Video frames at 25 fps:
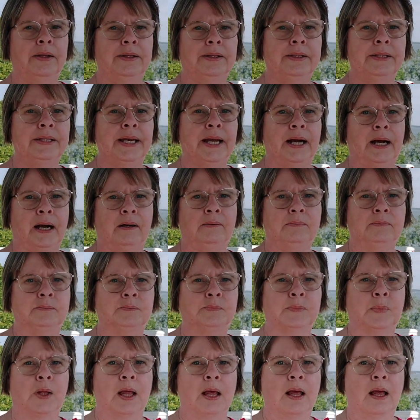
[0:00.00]
Yeah.
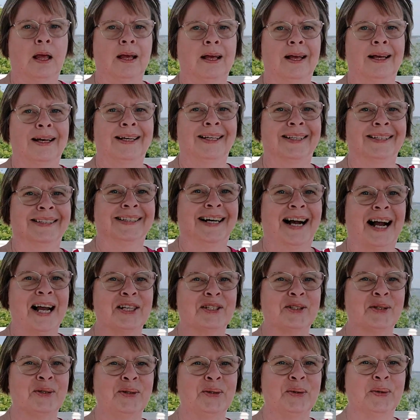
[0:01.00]
I
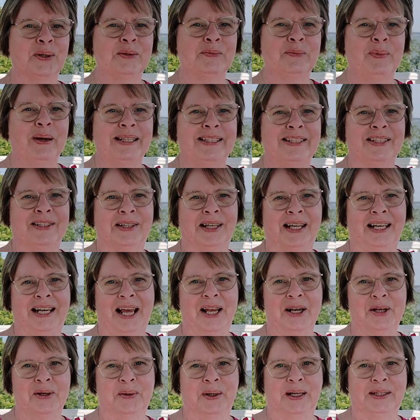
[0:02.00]
should do it better than
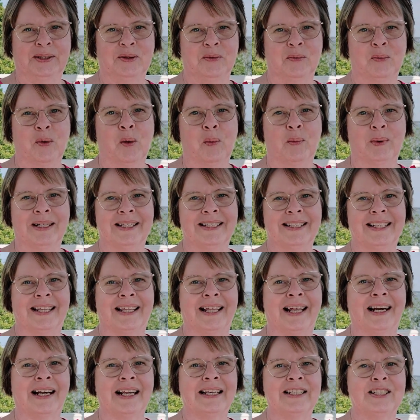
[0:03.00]
I do at the moment.
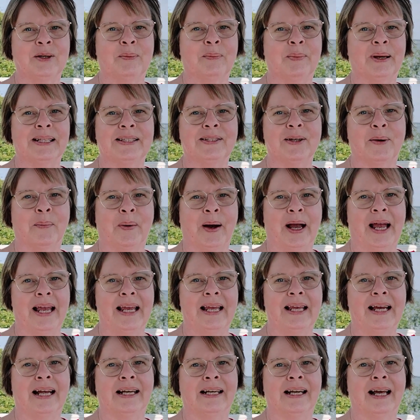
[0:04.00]
There is a better
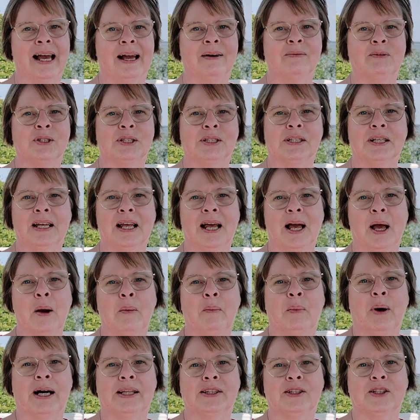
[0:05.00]
way and I haven't
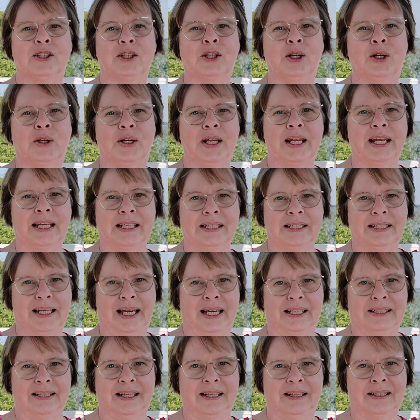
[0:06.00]
bothered learning it
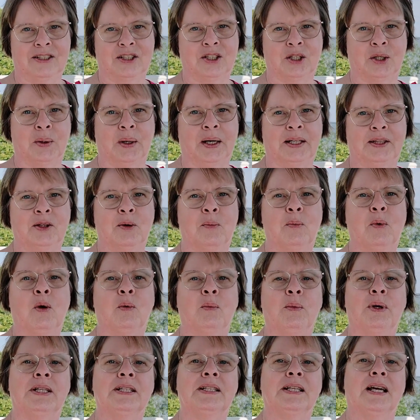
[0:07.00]
yet. So at the
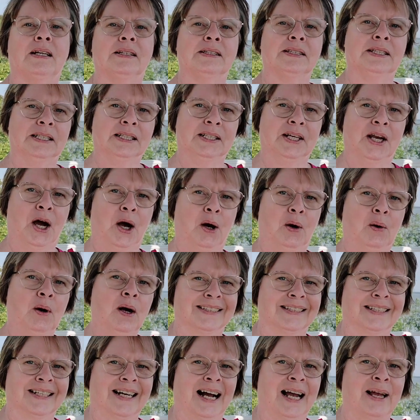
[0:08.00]
moment, until now,
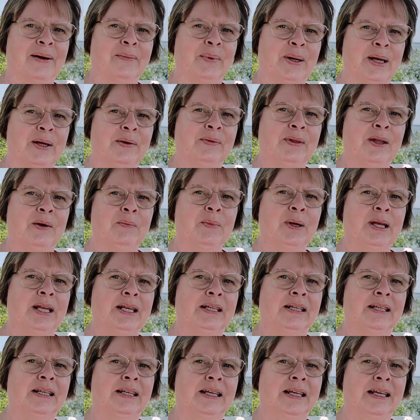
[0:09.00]
I weave them
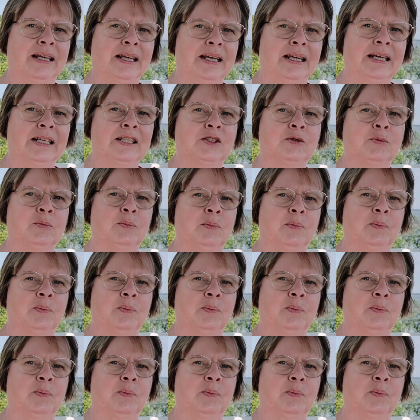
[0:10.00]
in each